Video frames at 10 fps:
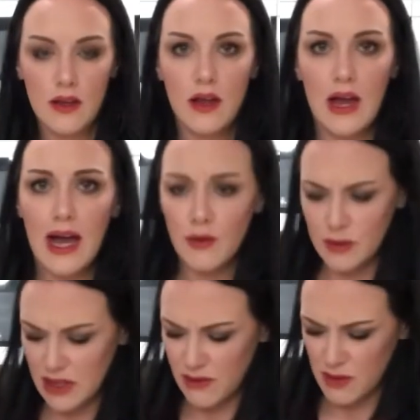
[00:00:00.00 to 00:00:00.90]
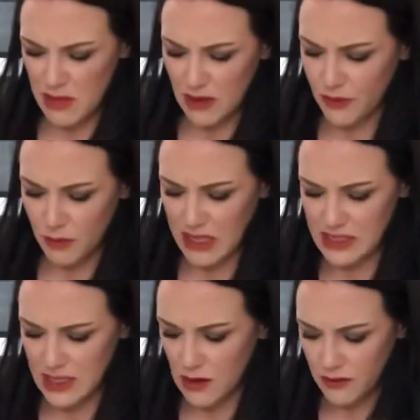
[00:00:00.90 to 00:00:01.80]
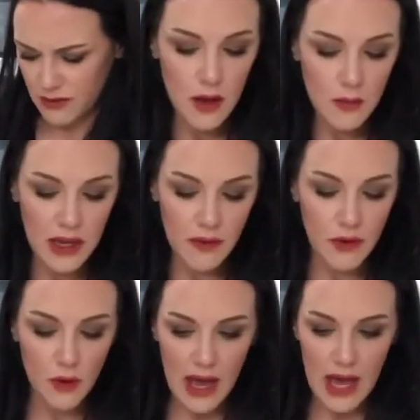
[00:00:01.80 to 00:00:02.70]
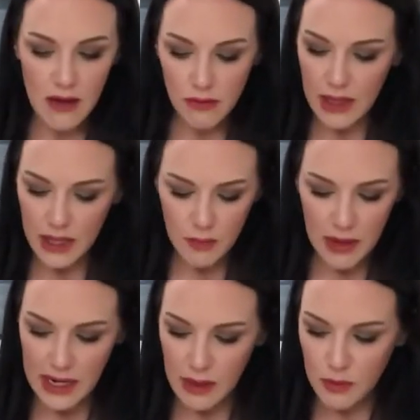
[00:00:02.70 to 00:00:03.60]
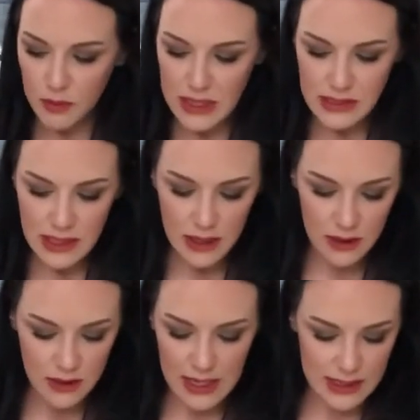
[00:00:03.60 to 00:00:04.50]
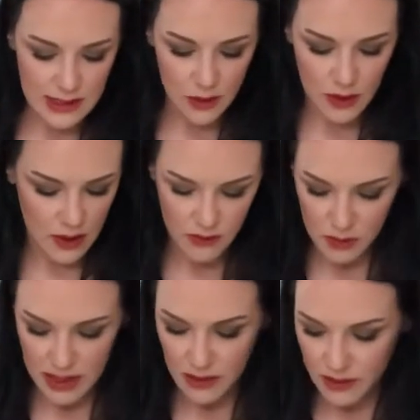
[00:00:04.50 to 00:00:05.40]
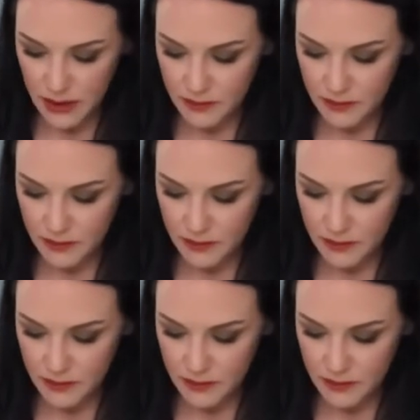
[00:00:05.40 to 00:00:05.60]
I would even make for myself. But if you have like a pineapple pizza, yes, I would love a bite of it.